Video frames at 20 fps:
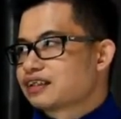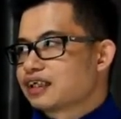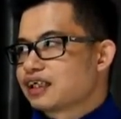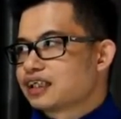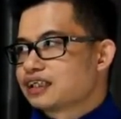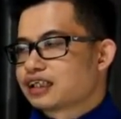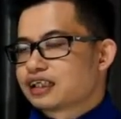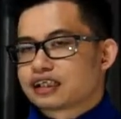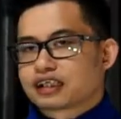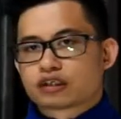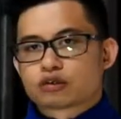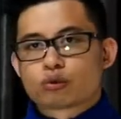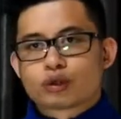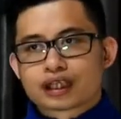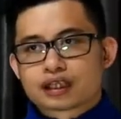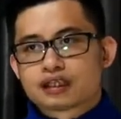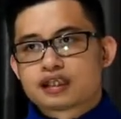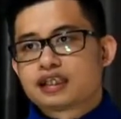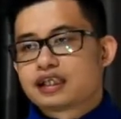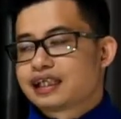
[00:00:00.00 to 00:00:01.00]
and then I
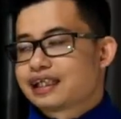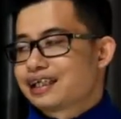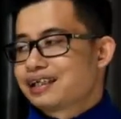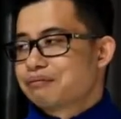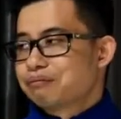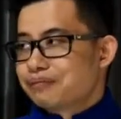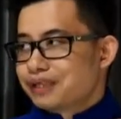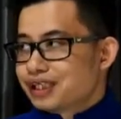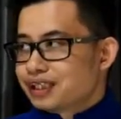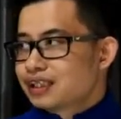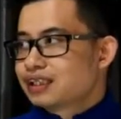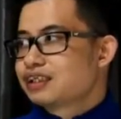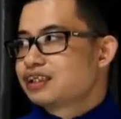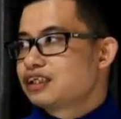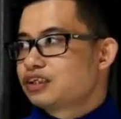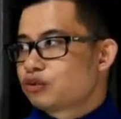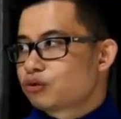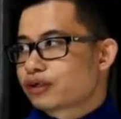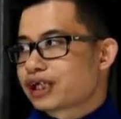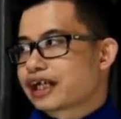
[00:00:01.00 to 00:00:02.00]

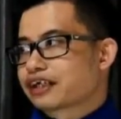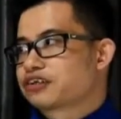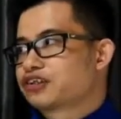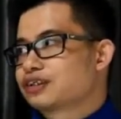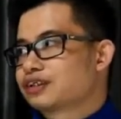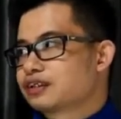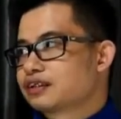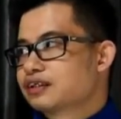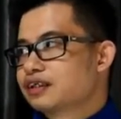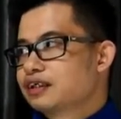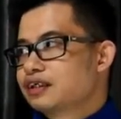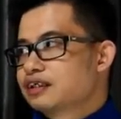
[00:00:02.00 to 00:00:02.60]
immediately took action.